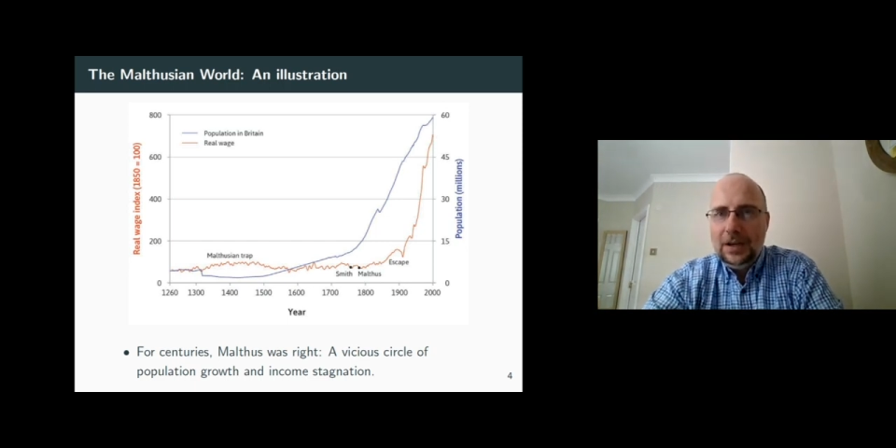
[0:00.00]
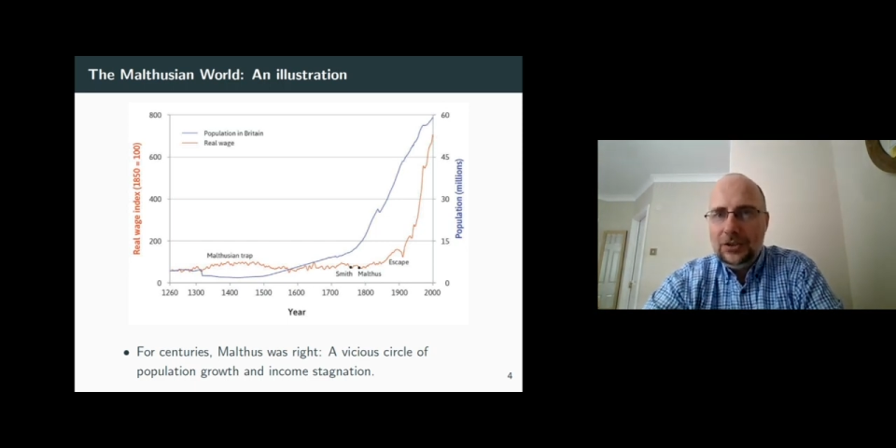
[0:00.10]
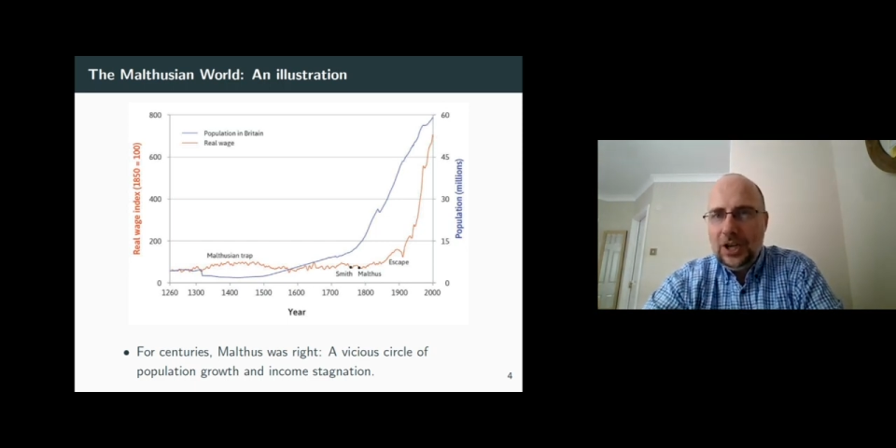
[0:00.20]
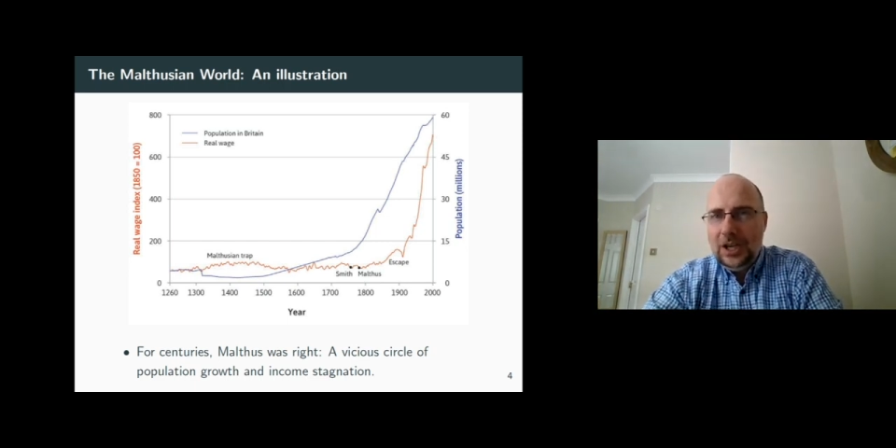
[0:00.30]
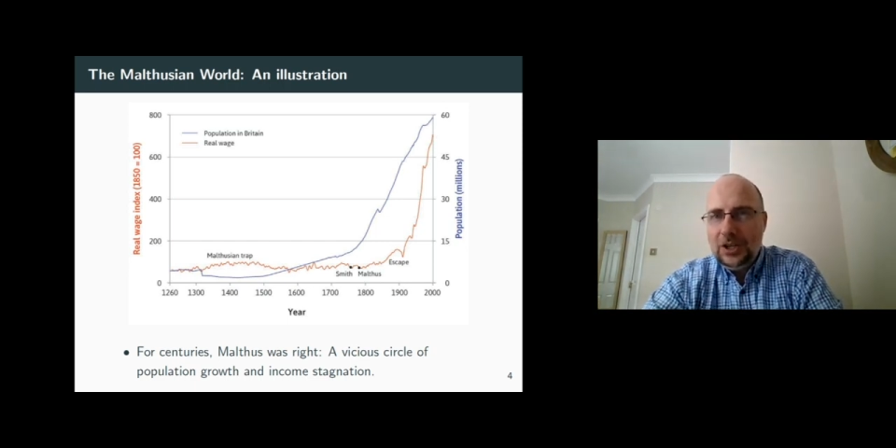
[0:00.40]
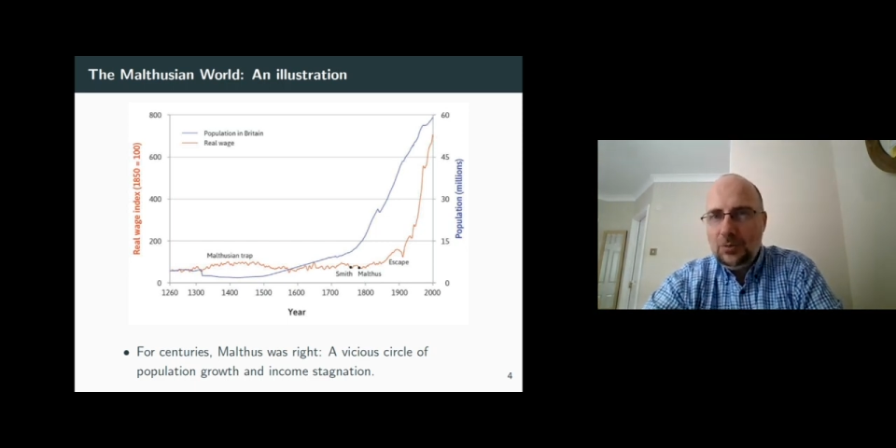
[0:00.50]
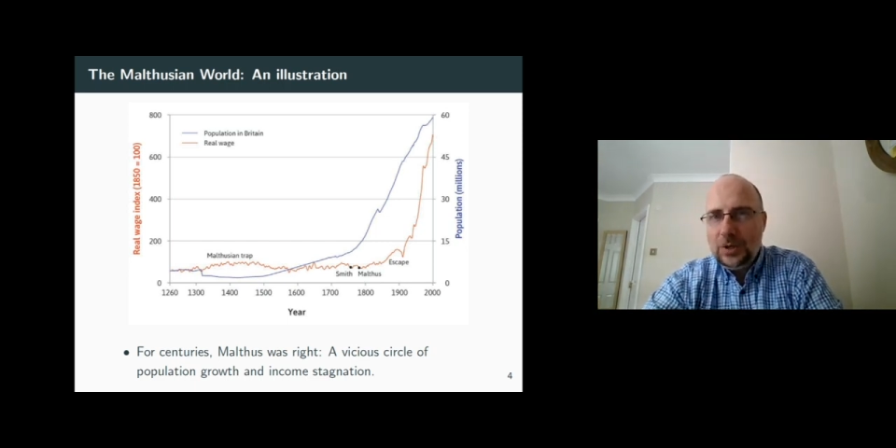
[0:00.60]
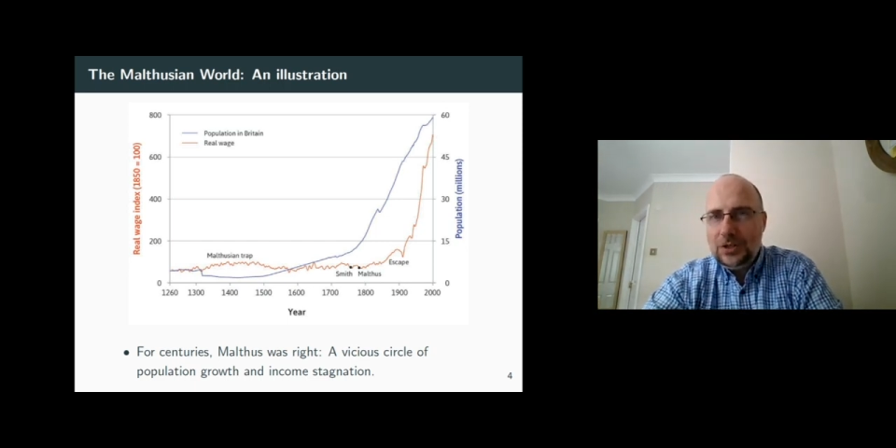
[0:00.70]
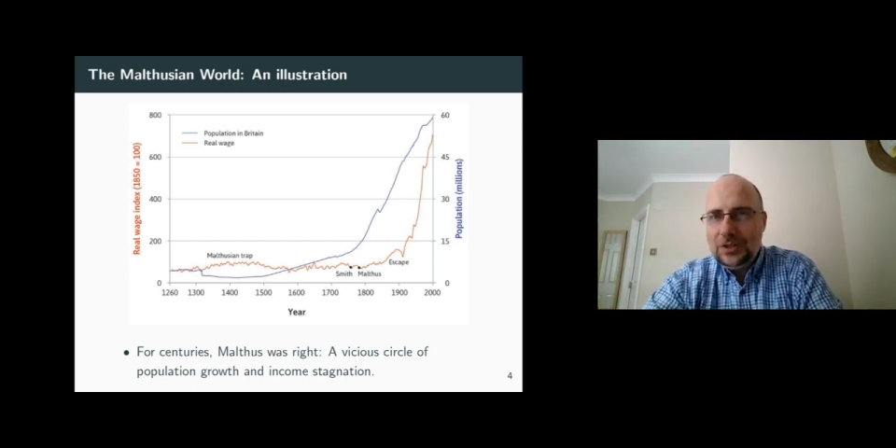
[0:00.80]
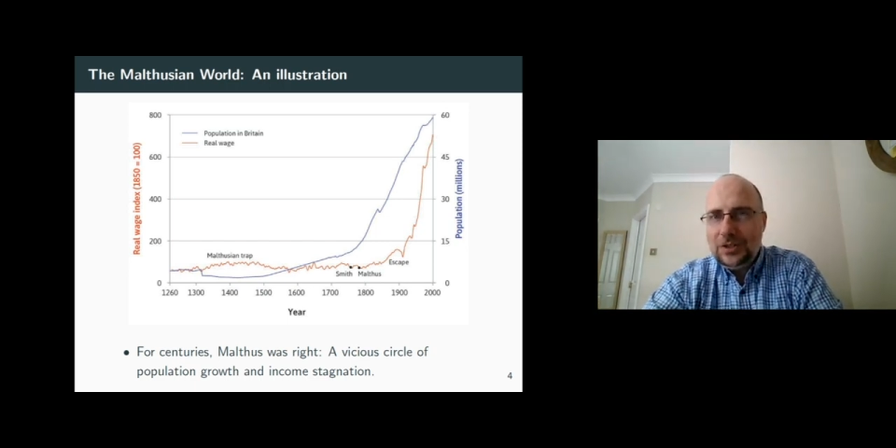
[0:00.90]
a change
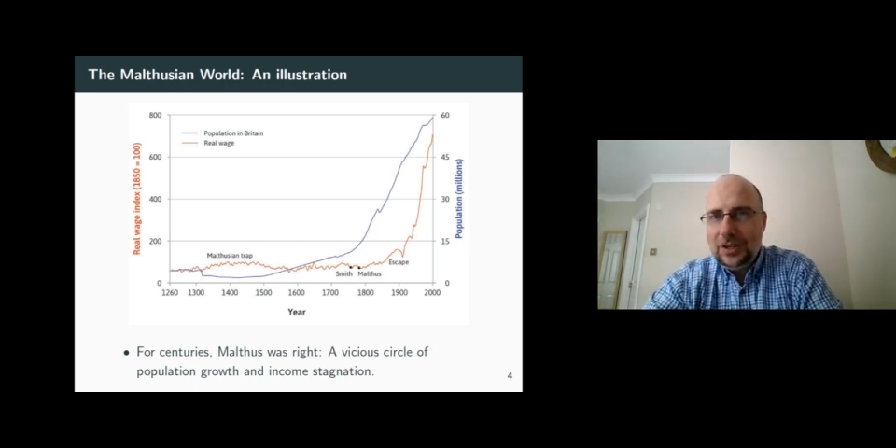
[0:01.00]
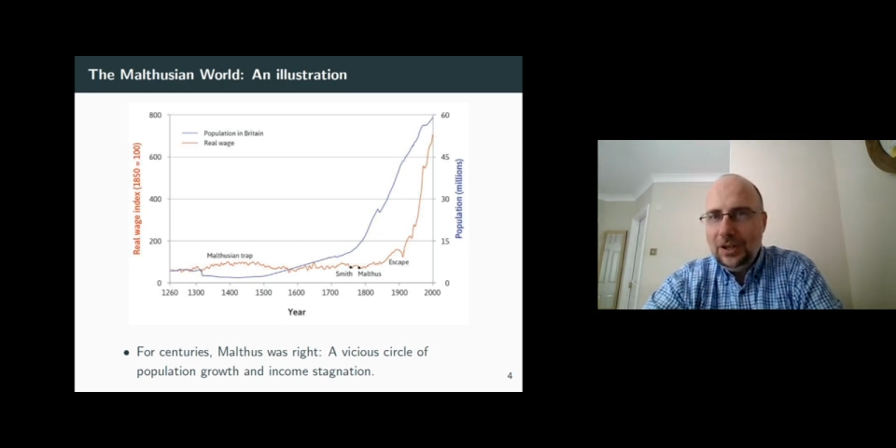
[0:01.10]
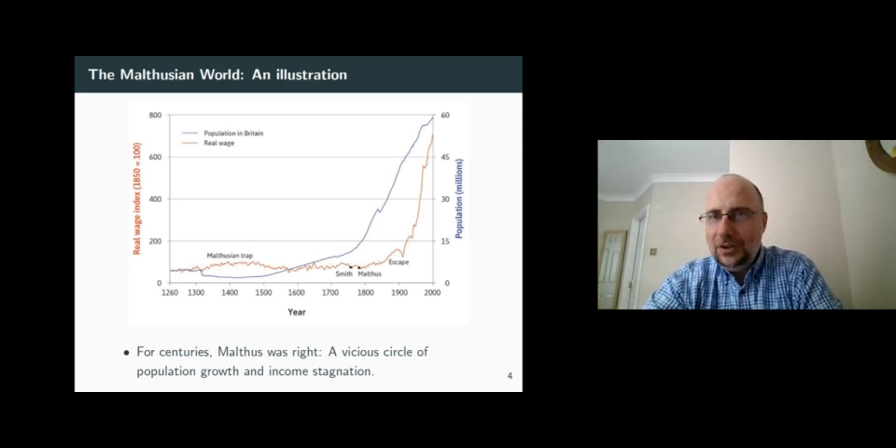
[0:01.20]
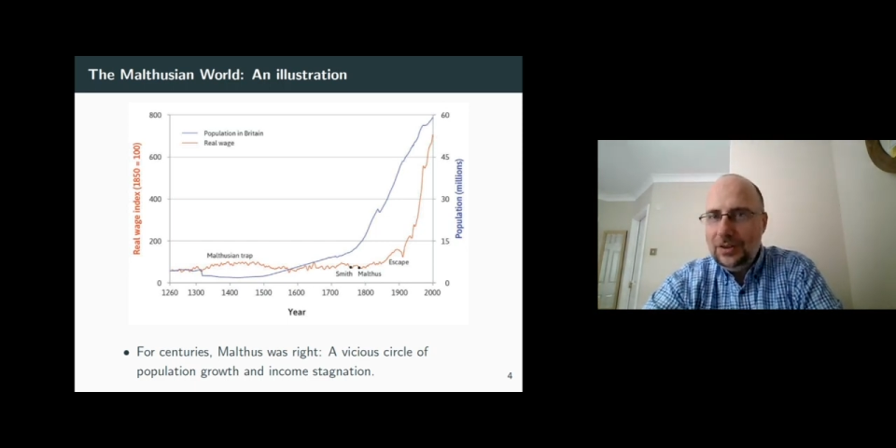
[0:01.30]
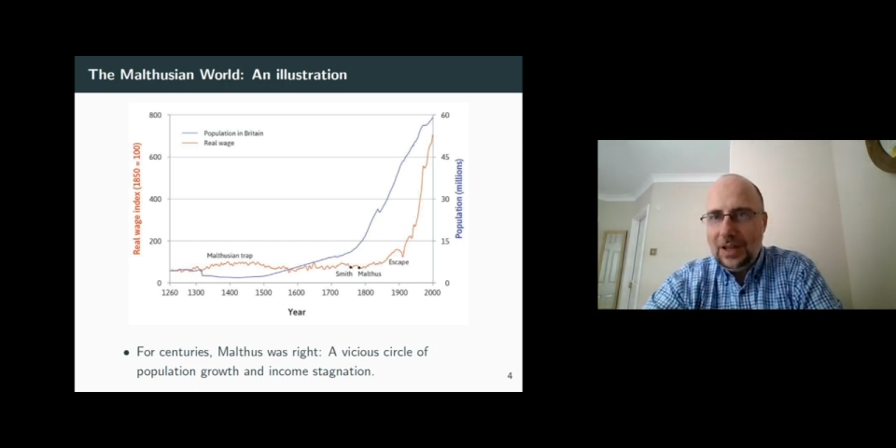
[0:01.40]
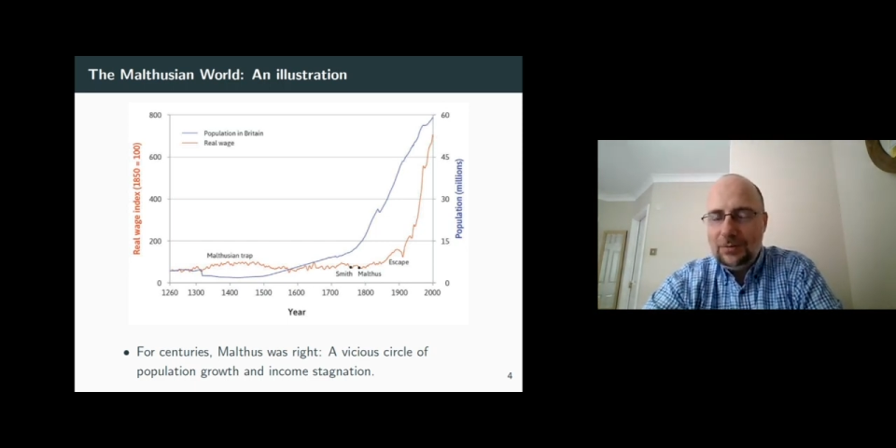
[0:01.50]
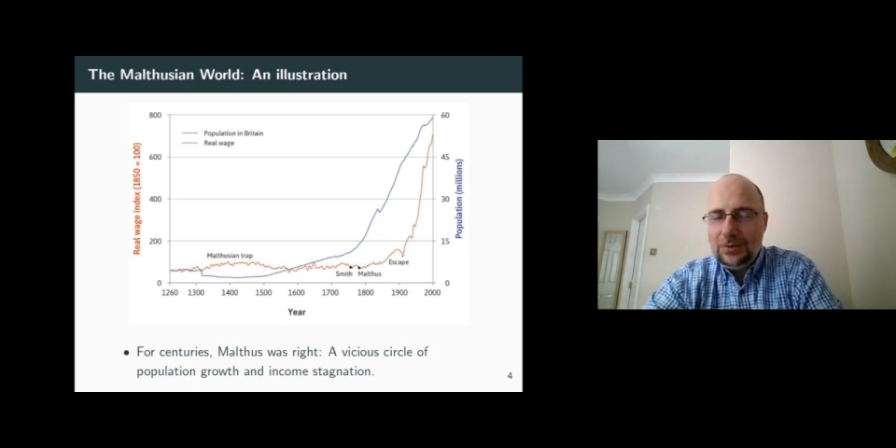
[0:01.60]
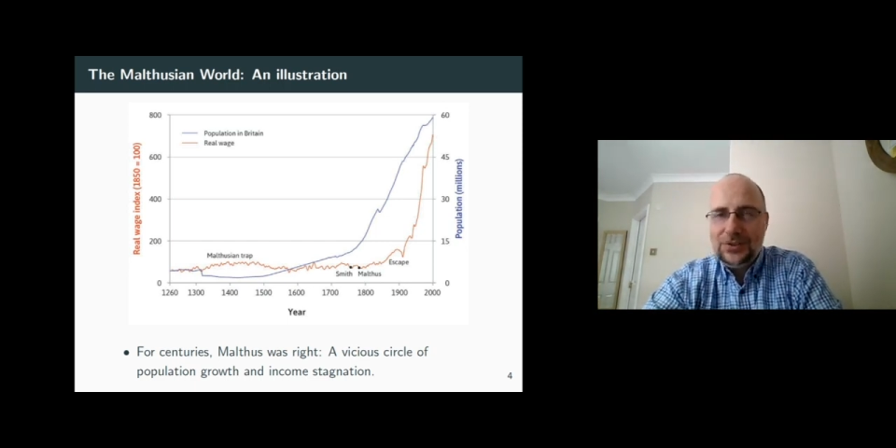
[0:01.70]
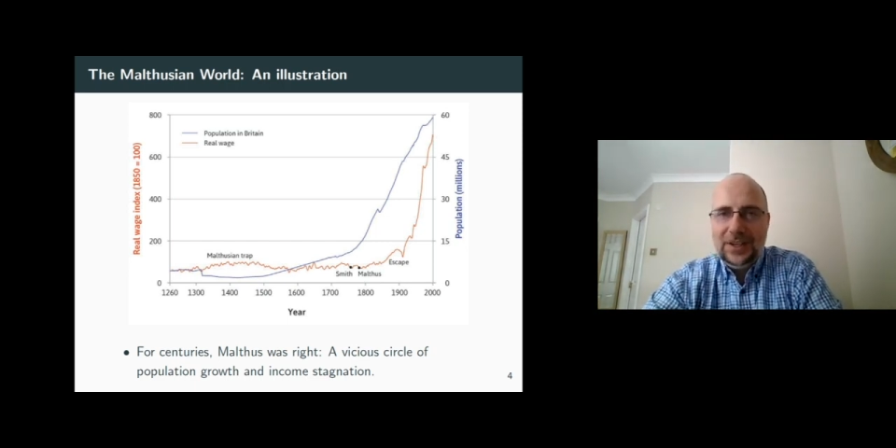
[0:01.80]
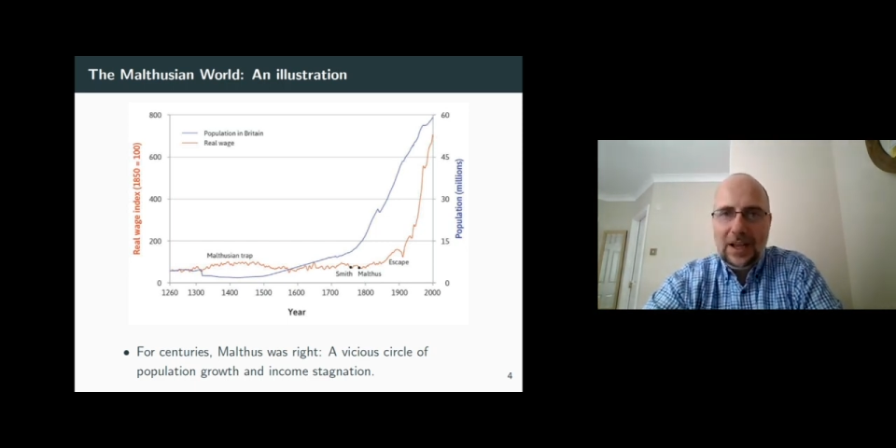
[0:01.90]
which he could not
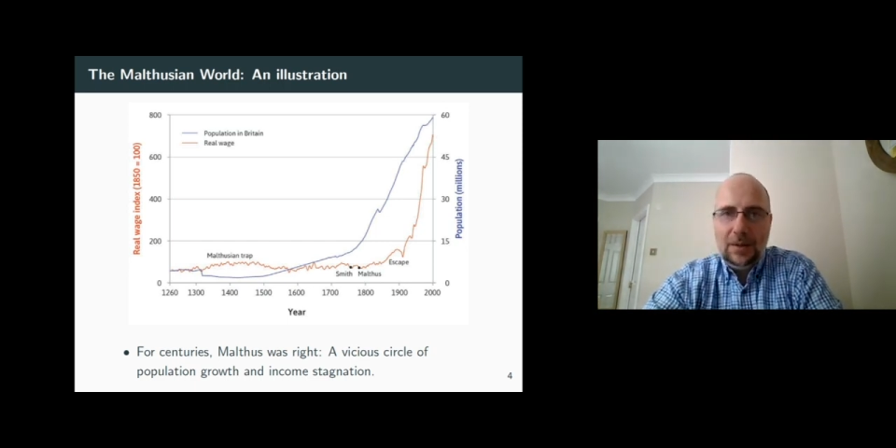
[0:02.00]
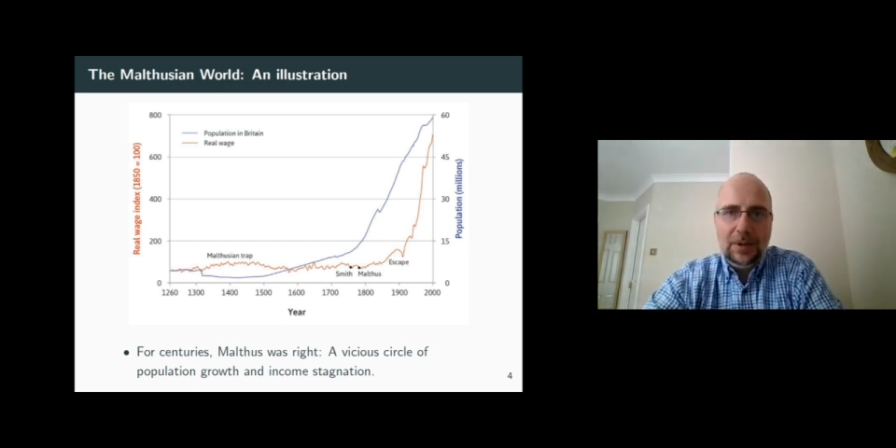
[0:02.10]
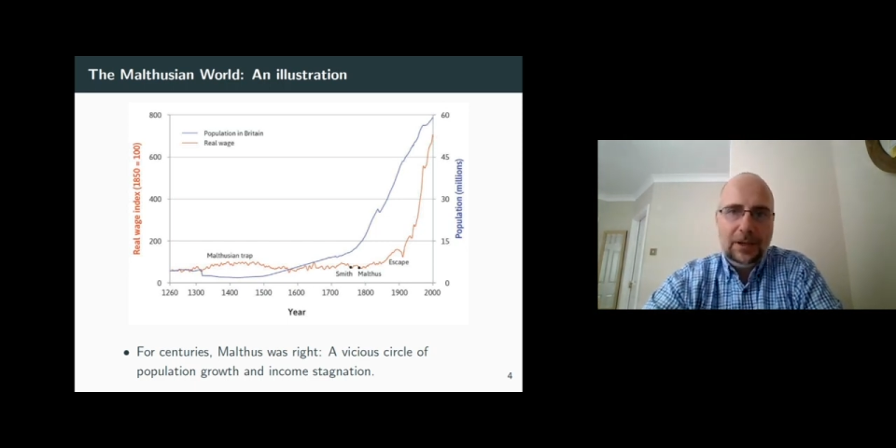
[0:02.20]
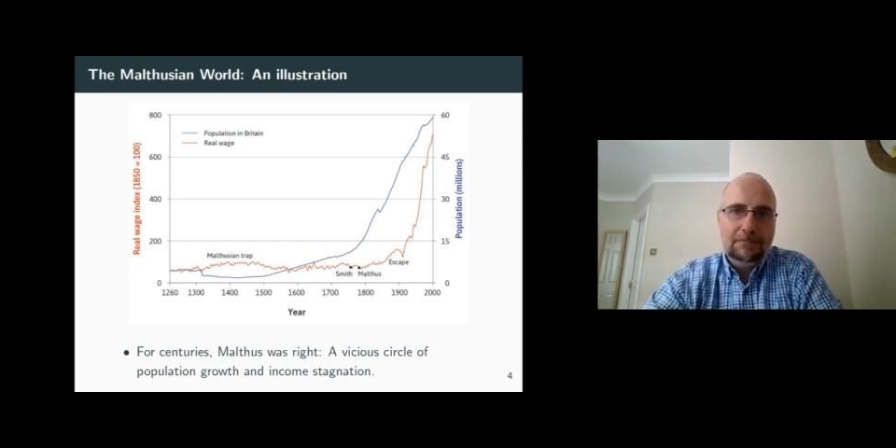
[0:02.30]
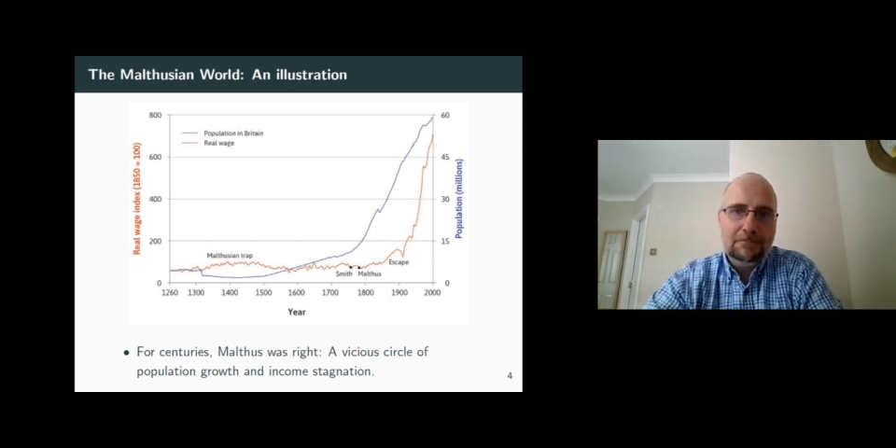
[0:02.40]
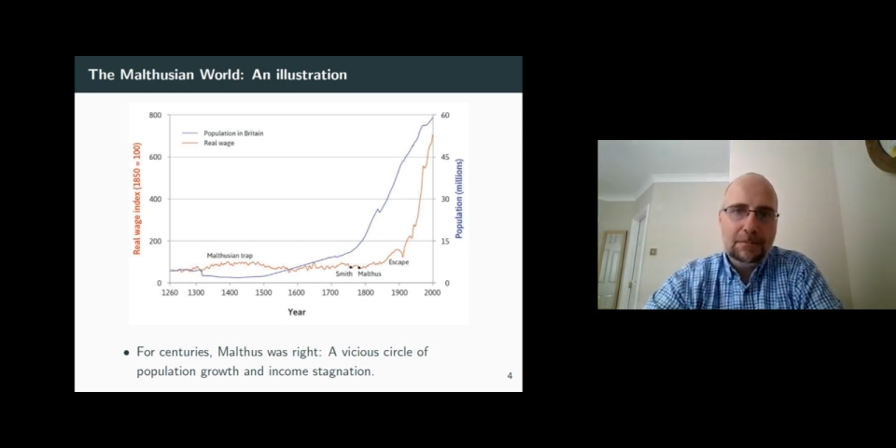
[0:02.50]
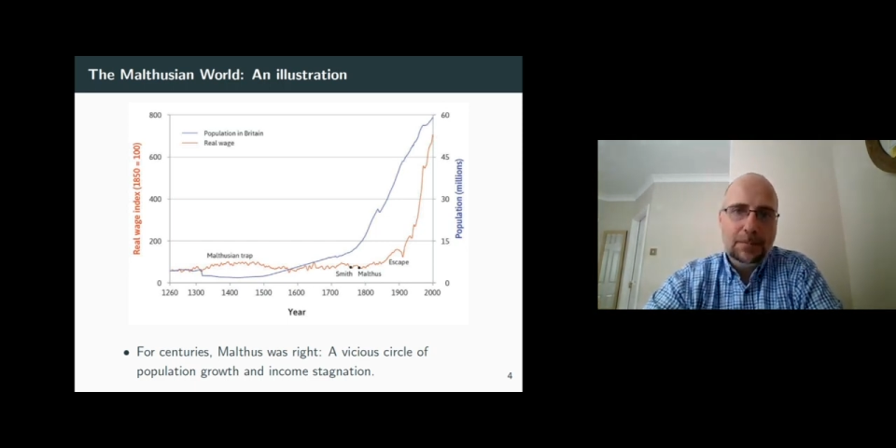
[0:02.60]
foresee coming.